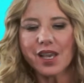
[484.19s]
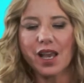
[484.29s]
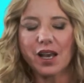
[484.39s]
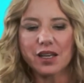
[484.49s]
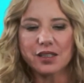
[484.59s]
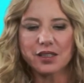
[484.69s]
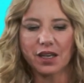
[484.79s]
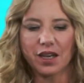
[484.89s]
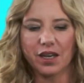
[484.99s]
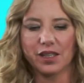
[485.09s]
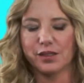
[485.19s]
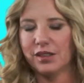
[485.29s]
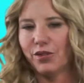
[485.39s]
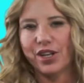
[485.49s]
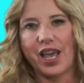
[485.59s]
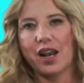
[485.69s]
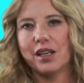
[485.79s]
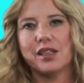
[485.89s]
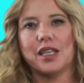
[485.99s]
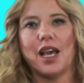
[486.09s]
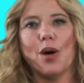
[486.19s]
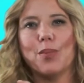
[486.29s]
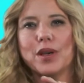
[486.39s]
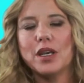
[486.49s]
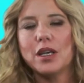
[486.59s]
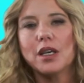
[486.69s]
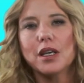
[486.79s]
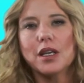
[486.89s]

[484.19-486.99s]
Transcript: And it's organically helping